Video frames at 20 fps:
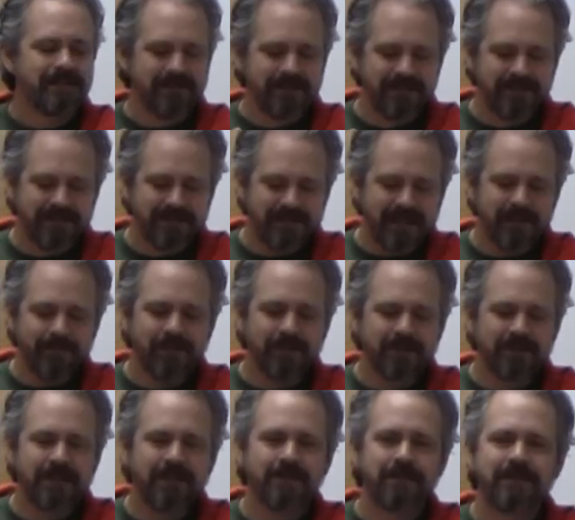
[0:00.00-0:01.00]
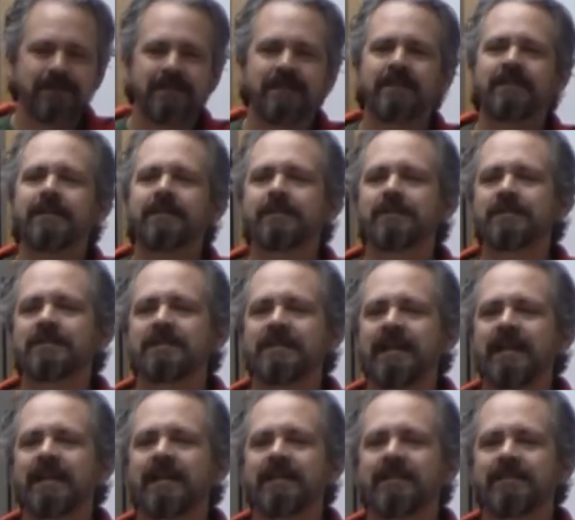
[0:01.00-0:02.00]
The disciples either didn't
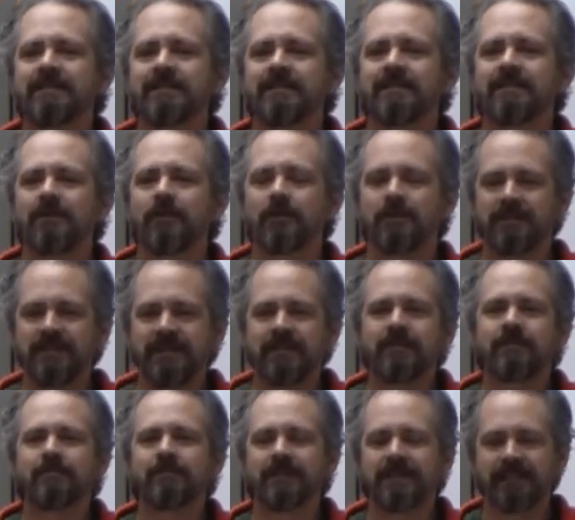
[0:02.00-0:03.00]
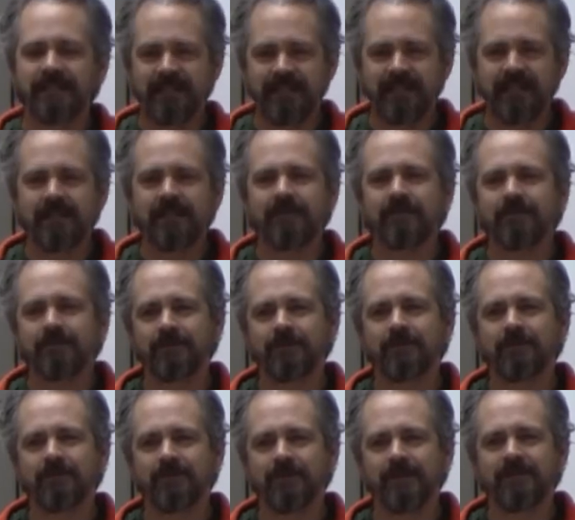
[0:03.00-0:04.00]
understand or didn't
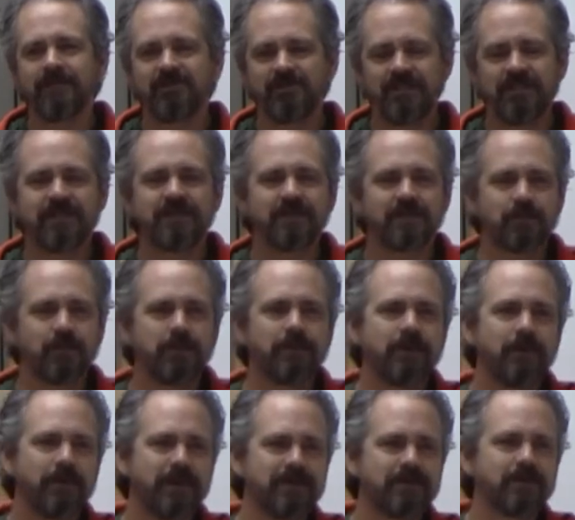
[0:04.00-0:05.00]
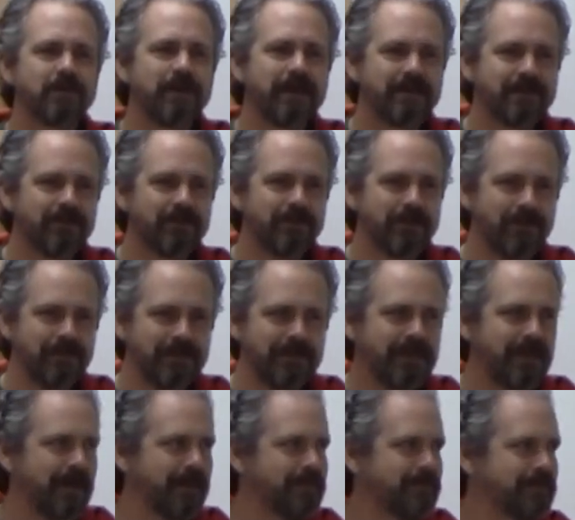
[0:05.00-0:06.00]
believe that Jesus would be resurrected from the
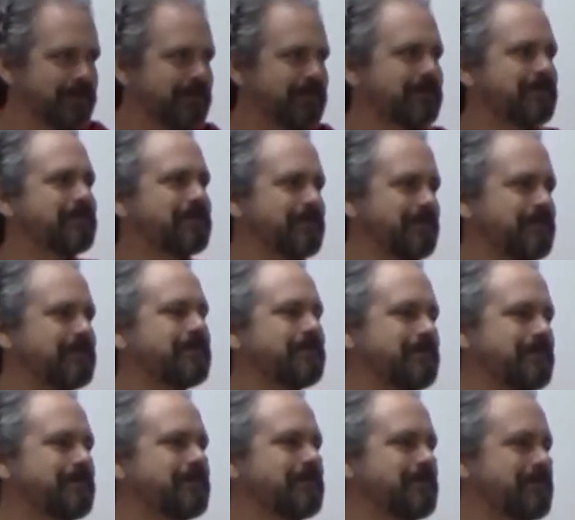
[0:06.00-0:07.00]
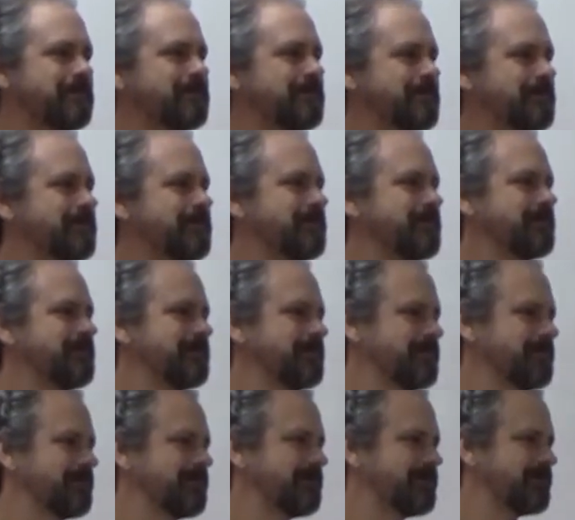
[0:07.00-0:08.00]
dead. I
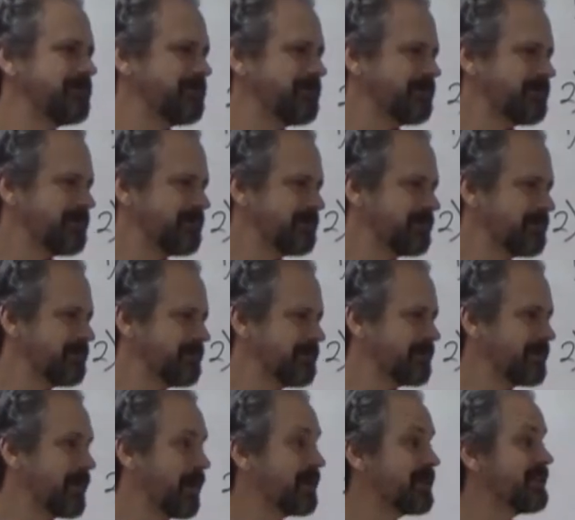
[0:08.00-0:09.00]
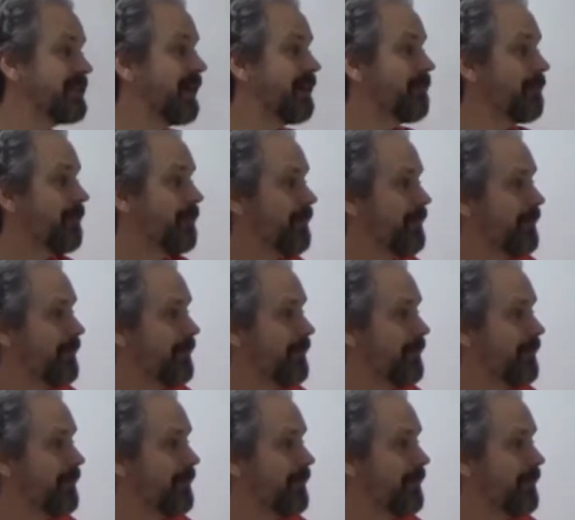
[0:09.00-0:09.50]
mean, What's that?